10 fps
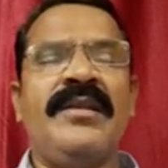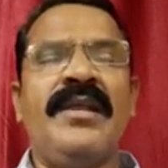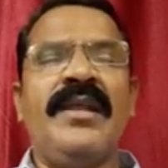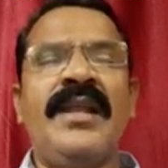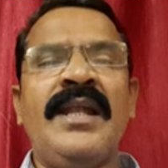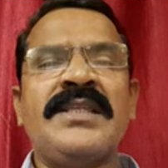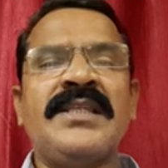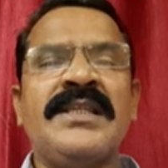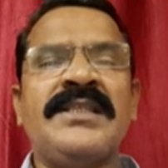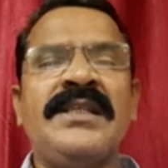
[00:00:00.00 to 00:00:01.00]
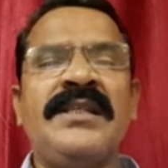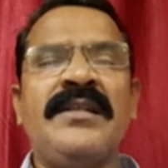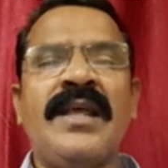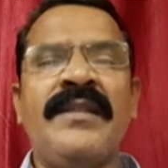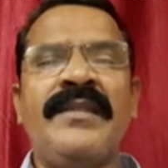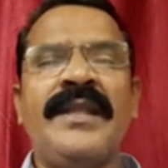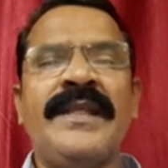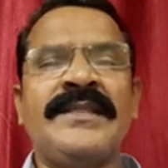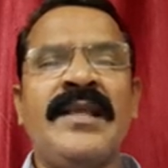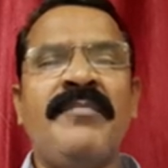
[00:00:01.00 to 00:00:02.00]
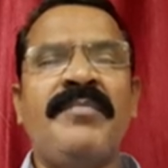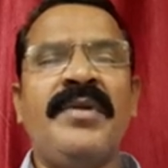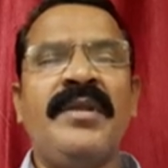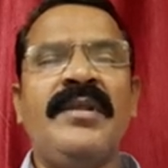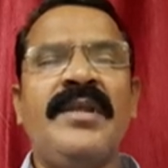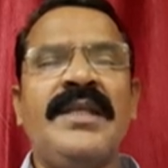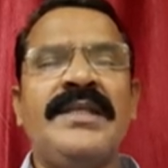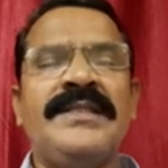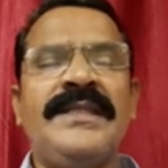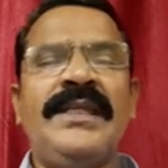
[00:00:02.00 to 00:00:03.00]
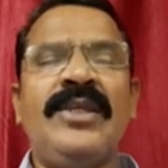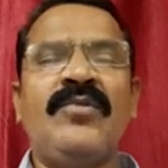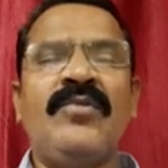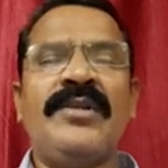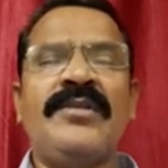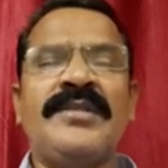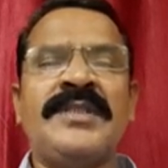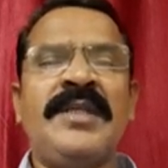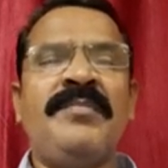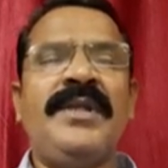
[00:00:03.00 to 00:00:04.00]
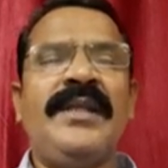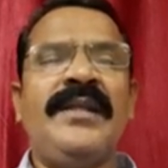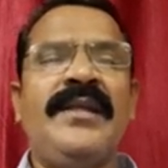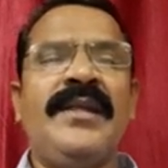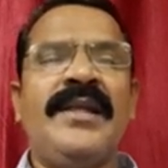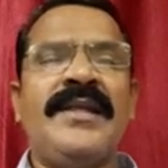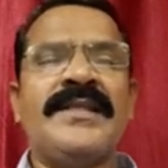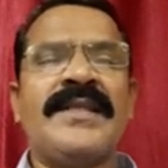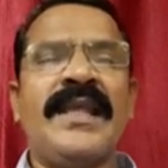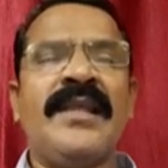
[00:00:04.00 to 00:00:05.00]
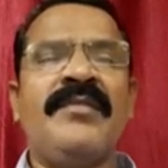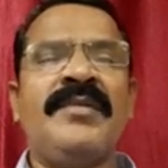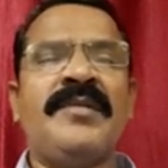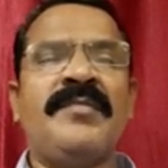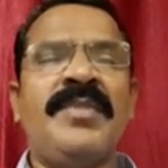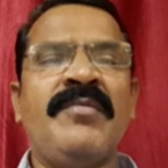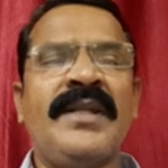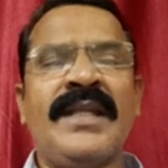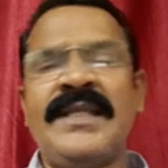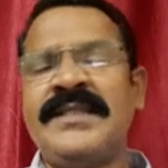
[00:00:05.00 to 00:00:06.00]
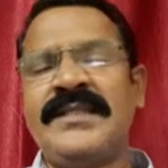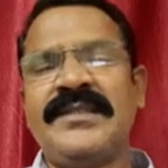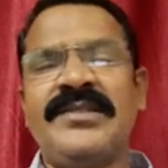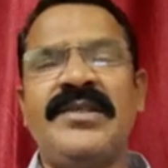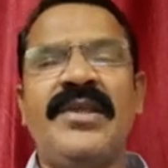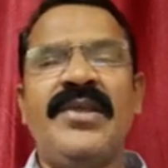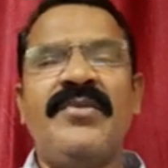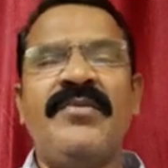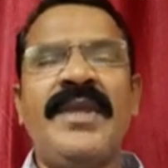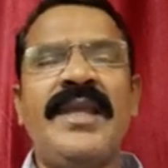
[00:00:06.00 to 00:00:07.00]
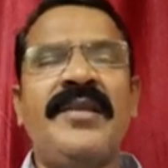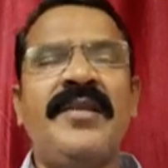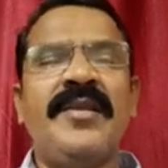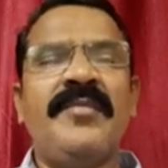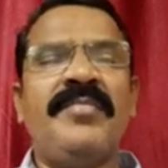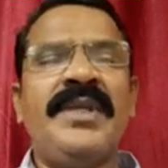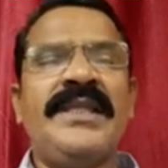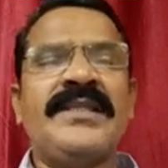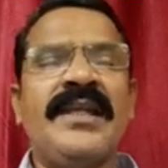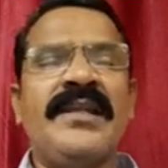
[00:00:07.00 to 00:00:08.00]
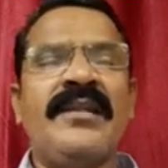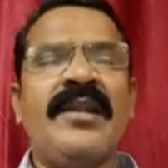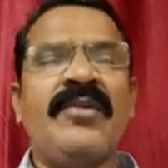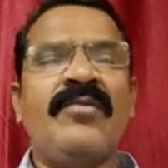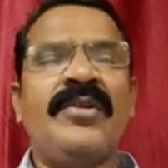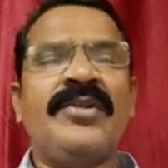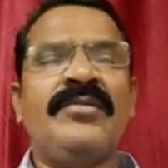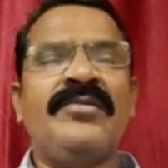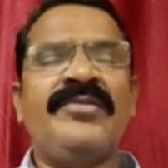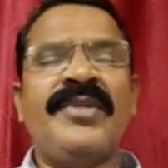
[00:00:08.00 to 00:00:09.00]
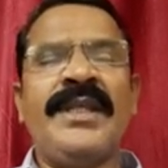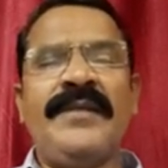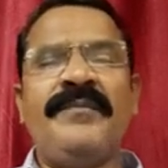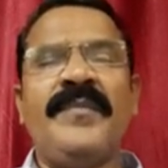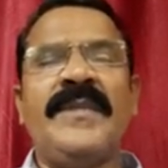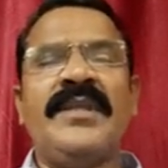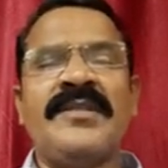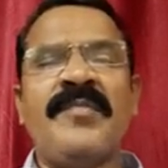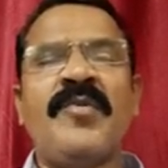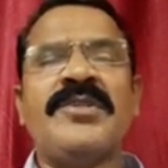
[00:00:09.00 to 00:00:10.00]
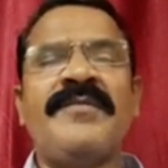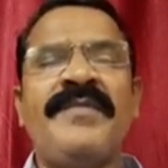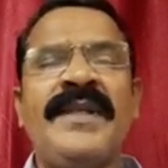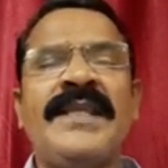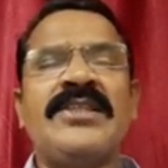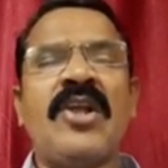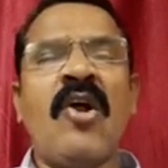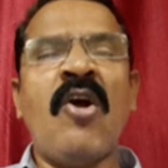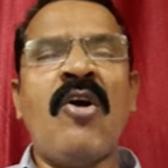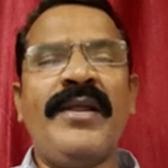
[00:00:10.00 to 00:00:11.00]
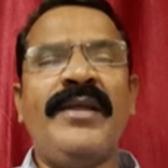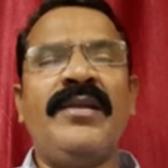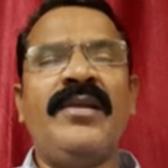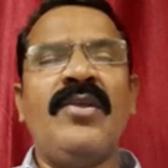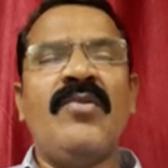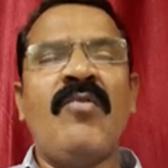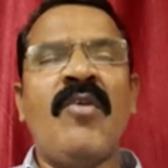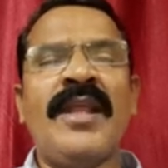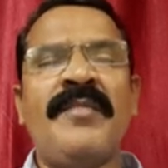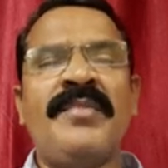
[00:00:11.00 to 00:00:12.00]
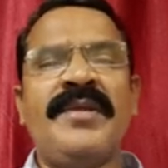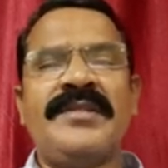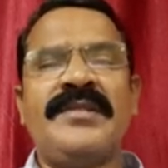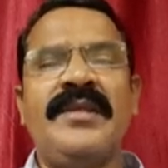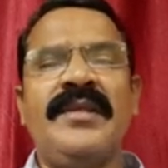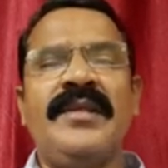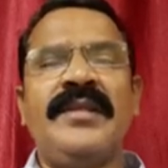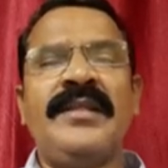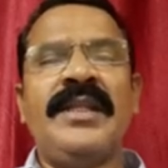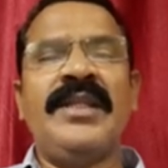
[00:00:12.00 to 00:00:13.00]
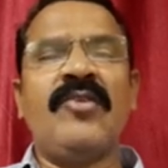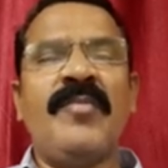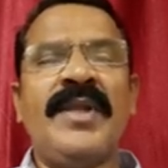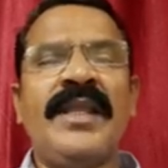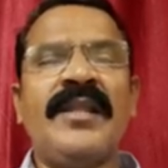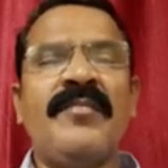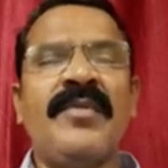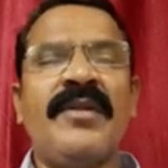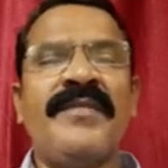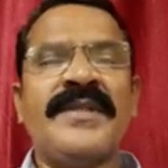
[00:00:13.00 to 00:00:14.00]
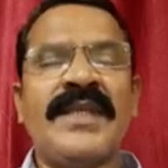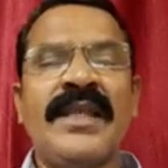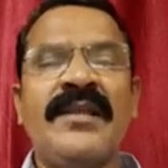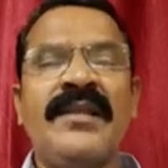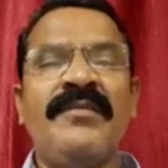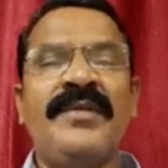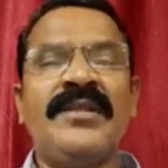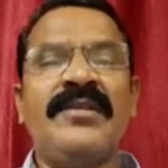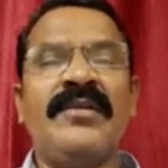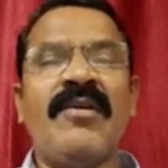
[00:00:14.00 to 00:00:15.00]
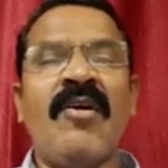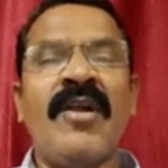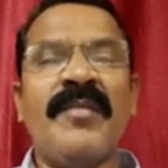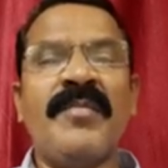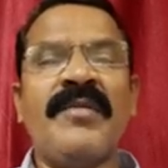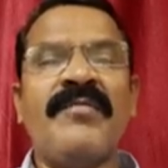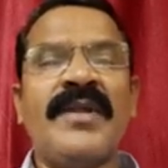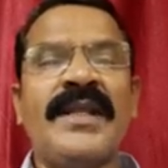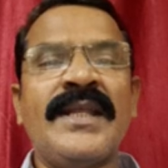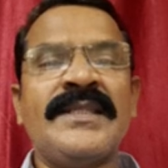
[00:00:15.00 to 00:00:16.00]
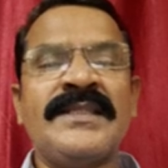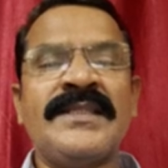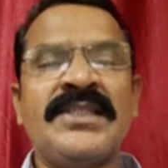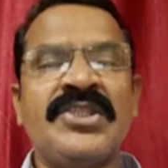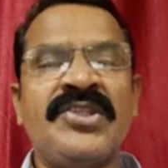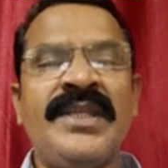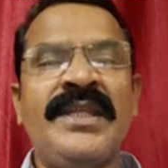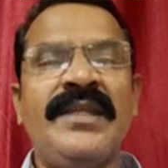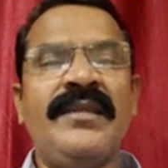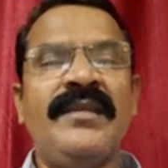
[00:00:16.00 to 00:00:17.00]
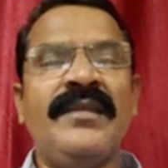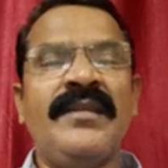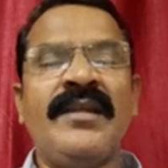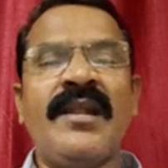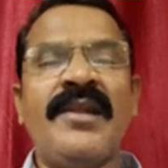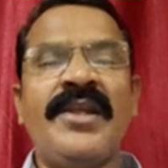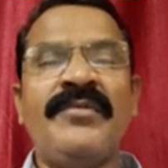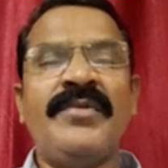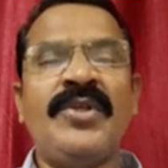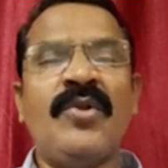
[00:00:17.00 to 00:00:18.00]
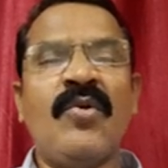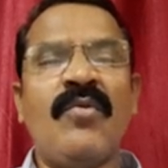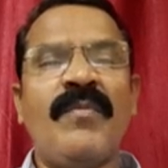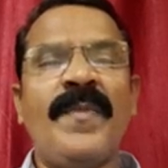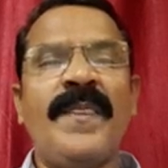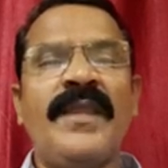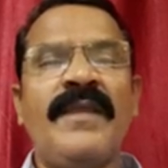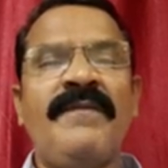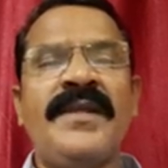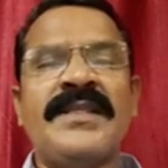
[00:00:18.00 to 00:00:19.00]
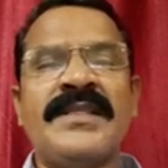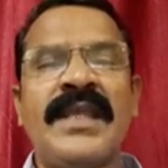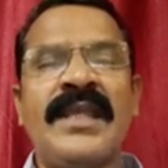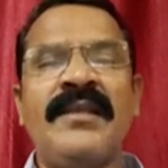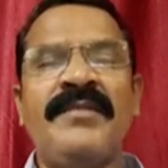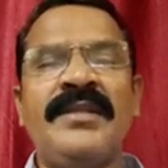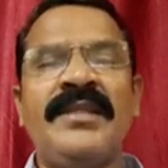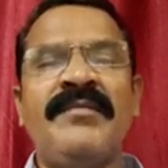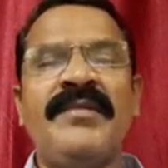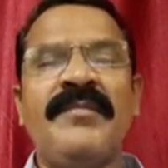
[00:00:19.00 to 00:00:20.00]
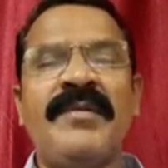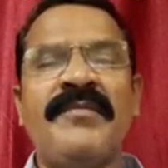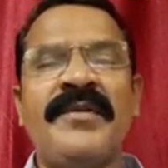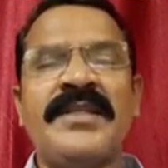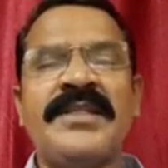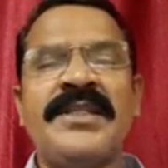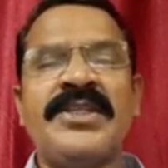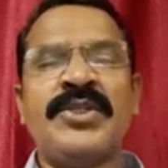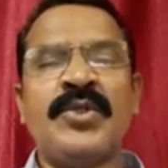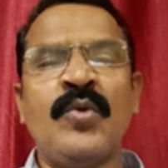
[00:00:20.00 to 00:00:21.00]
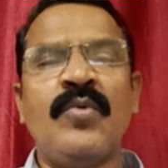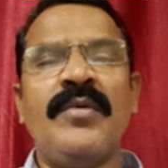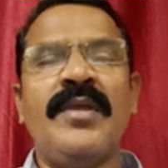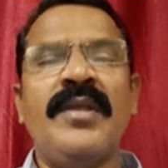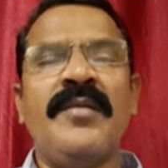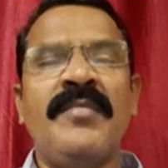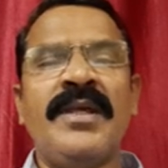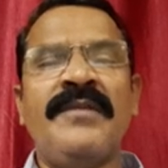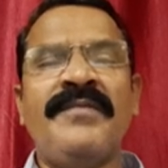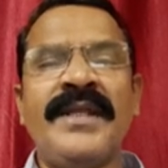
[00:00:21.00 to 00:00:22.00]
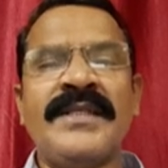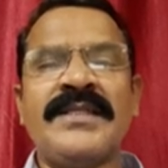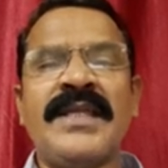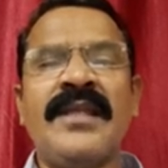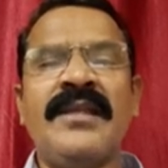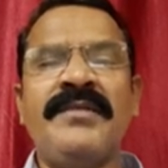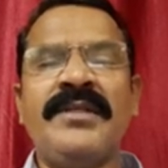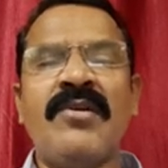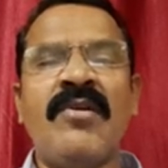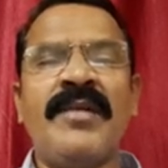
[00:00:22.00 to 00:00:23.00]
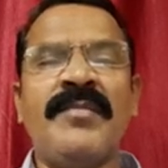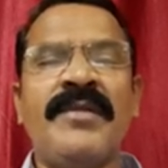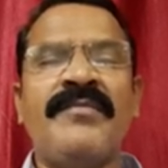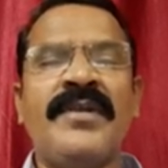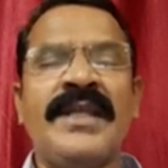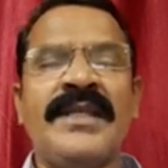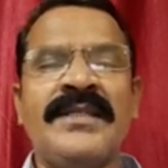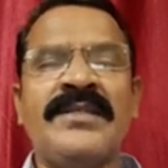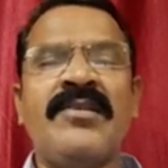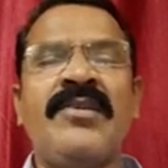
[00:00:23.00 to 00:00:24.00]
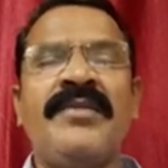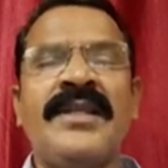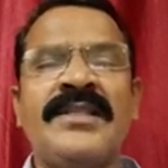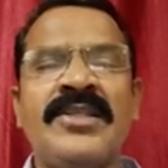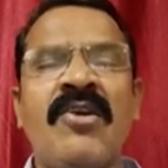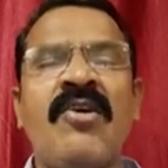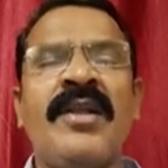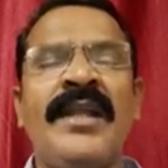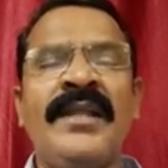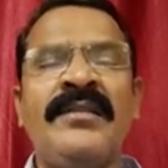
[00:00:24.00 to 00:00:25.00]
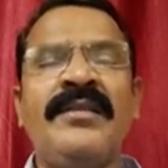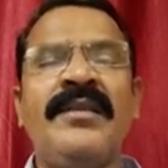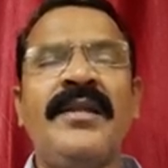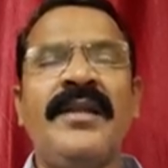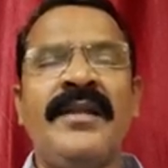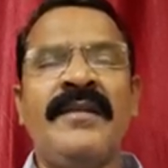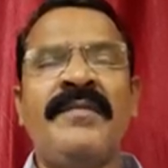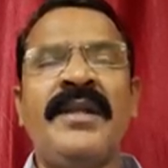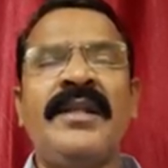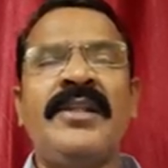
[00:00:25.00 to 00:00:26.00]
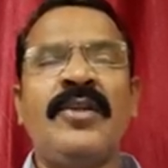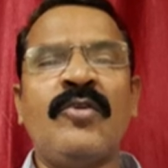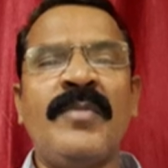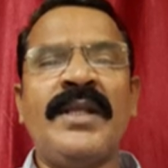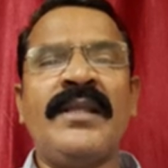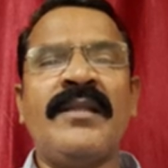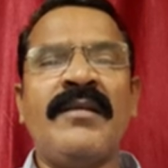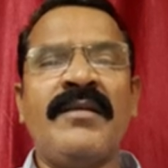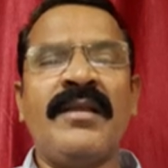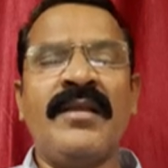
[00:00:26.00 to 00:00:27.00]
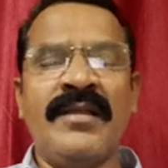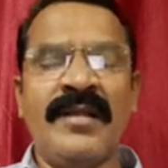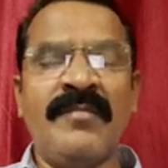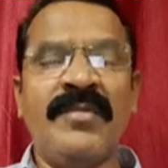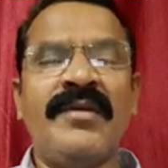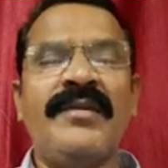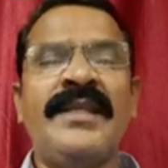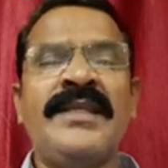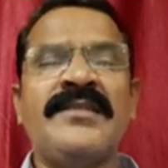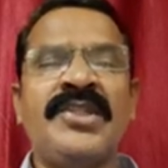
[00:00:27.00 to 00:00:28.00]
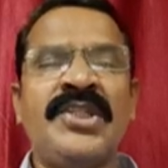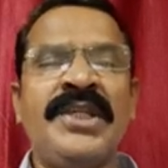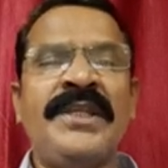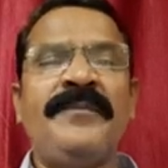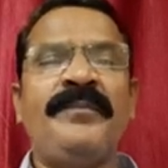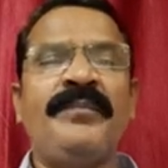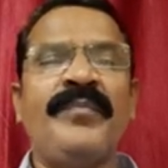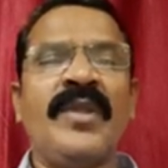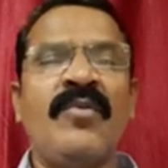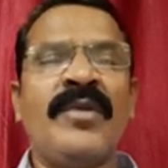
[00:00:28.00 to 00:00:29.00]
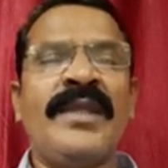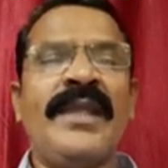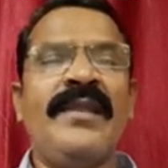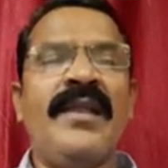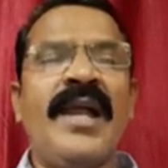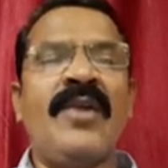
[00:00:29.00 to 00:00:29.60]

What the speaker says: Let us consider another example, G equal to Cp. It is a cycle with p vertices where p is greater than or equal to 3. Suppose if it is odd, what happens? Then the chromatic number of a cycle with odd number of vertices is 3. That already we know. If it is a cycle with even number of vertices, it is 2. But if it is a cycle with odd number of vertices, or you can say odd length, definitely the chromatic number is 3. Okay.